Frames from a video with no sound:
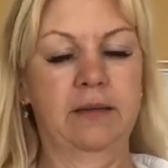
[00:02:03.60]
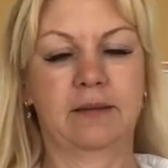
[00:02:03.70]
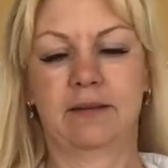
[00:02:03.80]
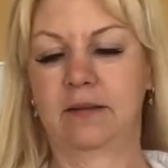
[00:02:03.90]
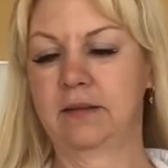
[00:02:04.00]

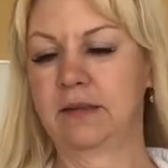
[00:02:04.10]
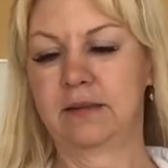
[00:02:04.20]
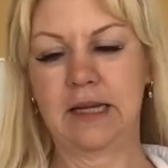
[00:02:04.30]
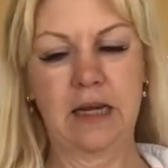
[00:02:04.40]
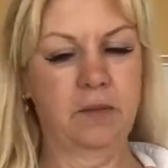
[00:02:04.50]
still the
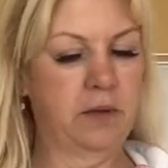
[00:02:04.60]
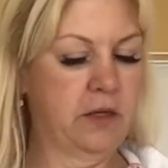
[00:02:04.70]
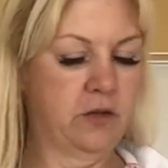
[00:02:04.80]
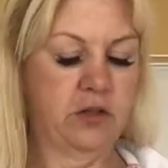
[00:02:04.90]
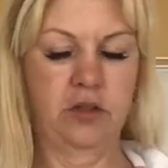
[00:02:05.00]
same
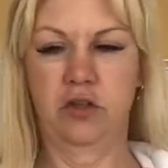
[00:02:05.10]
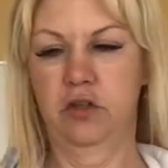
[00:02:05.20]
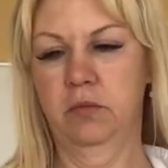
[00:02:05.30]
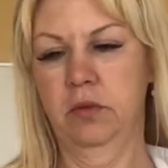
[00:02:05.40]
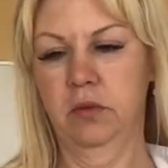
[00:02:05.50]
NG
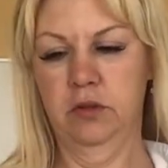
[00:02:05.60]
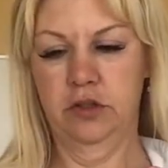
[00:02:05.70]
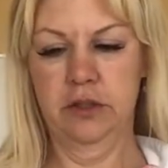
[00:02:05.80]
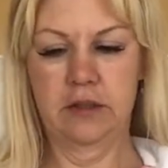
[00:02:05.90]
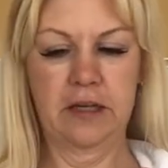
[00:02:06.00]
tube,
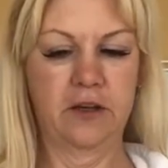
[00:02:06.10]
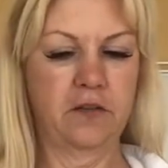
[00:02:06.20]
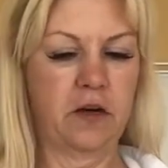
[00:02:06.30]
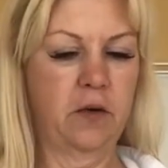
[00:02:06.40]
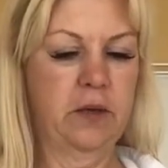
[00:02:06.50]
just like you've
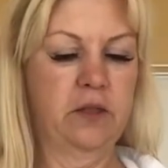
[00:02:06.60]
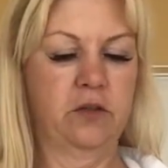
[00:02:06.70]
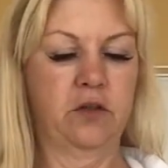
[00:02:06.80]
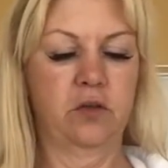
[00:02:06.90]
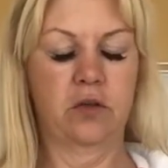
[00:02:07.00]
always
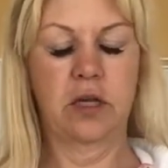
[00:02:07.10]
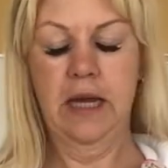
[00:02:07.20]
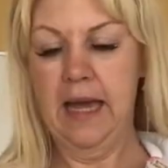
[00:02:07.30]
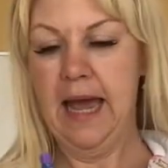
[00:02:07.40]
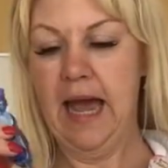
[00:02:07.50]
used.
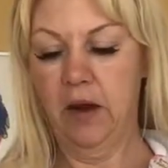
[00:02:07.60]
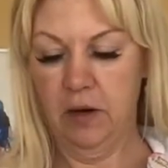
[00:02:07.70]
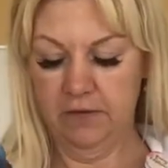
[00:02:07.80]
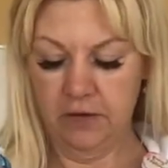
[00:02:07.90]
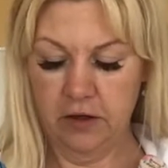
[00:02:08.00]

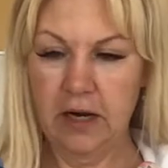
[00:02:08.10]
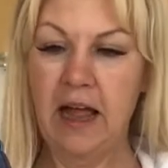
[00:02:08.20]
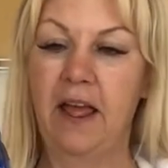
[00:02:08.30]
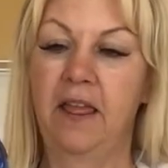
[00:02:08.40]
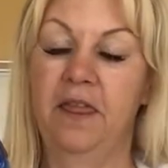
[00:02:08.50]
However,
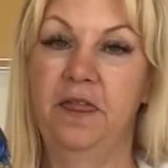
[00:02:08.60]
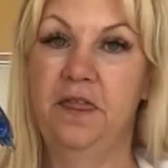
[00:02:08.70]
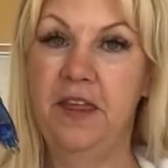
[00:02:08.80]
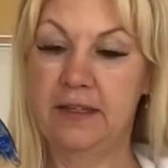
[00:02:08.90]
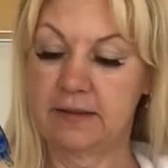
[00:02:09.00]

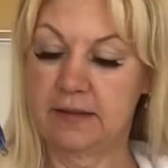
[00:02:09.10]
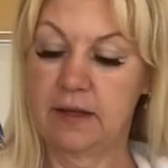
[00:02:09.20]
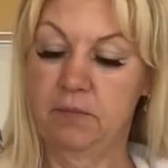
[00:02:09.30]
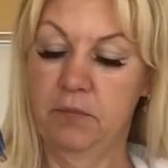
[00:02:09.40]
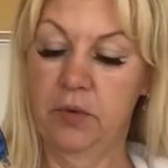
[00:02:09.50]
this
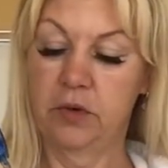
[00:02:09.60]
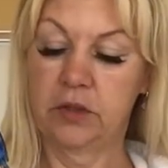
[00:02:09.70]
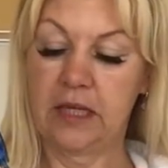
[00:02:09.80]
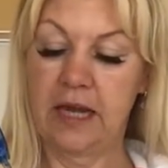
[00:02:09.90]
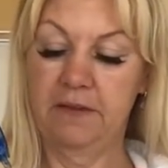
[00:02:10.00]

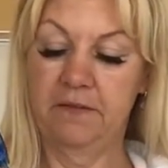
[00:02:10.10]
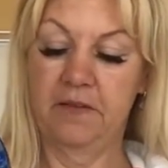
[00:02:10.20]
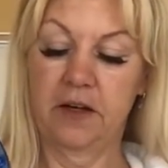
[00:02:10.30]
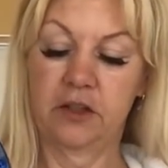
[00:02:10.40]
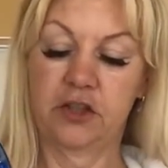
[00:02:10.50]

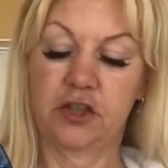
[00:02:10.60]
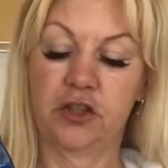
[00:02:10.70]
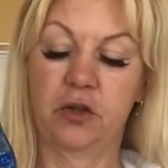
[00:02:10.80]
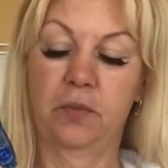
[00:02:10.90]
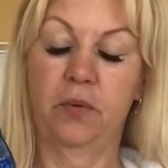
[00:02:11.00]

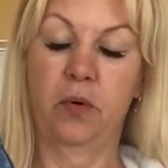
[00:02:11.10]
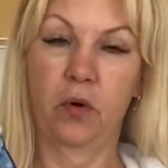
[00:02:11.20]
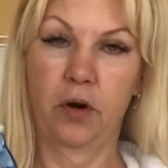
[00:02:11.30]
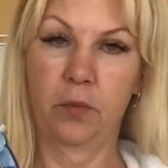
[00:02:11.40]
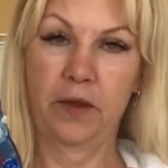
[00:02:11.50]
multifunctional
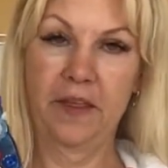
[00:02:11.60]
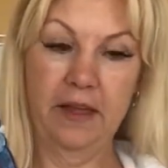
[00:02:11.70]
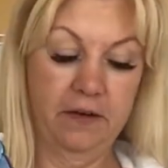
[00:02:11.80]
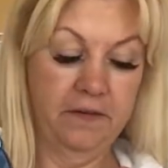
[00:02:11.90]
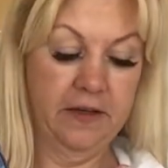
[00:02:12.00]
port with
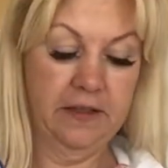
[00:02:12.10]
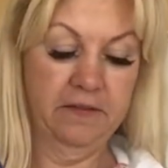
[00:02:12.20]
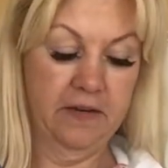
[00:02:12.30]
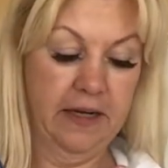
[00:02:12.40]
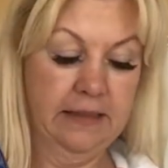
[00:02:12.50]
ENFit
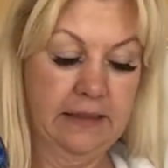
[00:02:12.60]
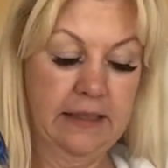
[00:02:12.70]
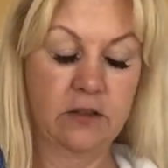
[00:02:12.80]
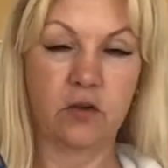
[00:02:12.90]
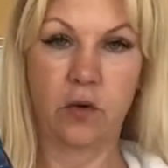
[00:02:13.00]
device
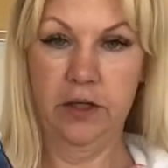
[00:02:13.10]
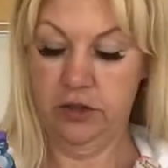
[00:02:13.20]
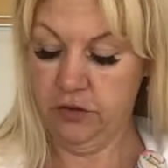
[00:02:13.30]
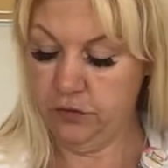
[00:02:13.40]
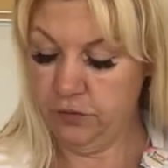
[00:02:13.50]
is going
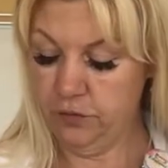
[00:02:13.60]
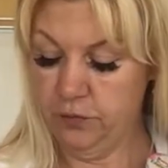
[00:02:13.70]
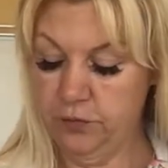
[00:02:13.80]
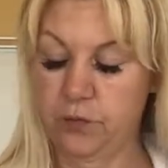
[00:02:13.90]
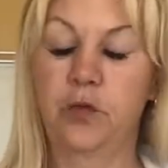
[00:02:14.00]
to
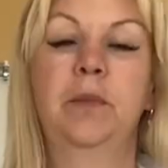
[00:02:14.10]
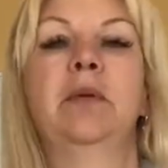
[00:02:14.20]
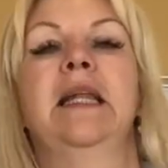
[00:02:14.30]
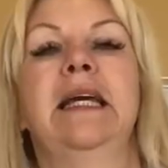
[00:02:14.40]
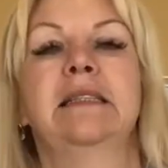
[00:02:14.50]

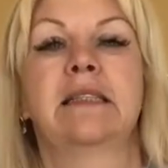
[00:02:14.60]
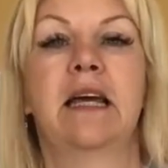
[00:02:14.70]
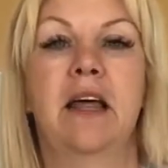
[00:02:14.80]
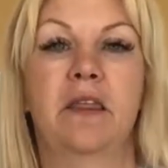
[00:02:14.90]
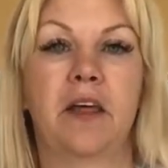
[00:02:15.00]
replace
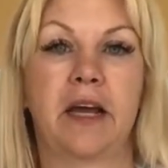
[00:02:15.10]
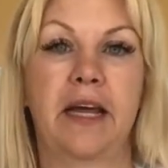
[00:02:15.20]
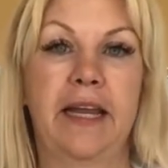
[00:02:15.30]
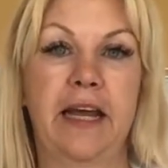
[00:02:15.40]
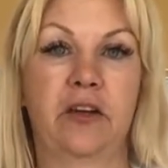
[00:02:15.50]
the
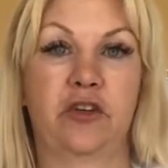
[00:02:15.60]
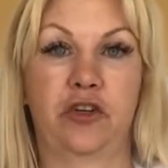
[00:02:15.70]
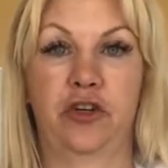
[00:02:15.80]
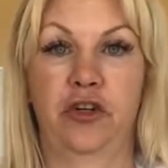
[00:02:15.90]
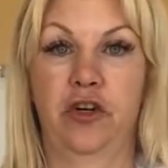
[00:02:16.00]

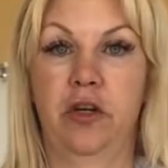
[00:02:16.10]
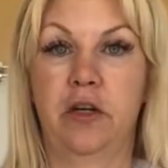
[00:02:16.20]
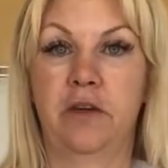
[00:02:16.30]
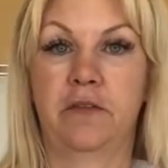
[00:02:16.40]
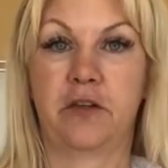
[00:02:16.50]
connector
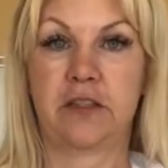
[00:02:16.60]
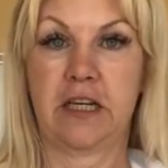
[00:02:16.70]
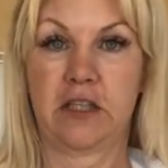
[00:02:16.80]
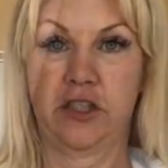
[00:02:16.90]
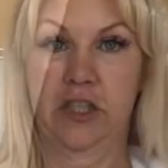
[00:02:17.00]
for
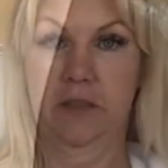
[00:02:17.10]
suction.